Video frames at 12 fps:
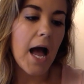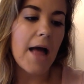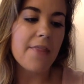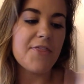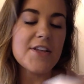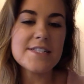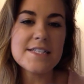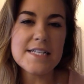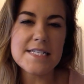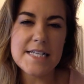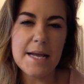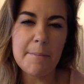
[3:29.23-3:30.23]
This is a
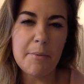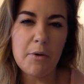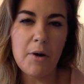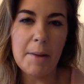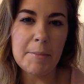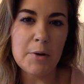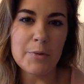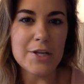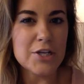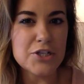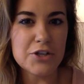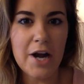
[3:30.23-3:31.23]
sample. I'm not
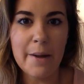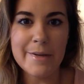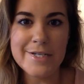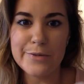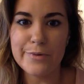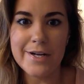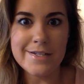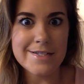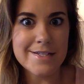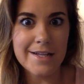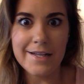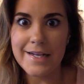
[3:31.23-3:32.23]
really sure how much it
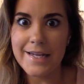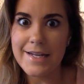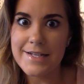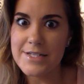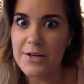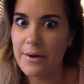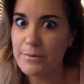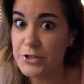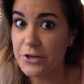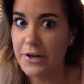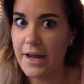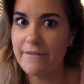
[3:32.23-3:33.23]
runs, Clinique, so I'm
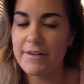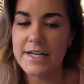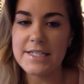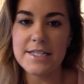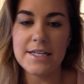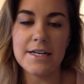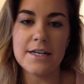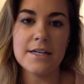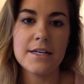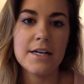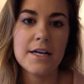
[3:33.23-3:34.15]
sure you have an idea.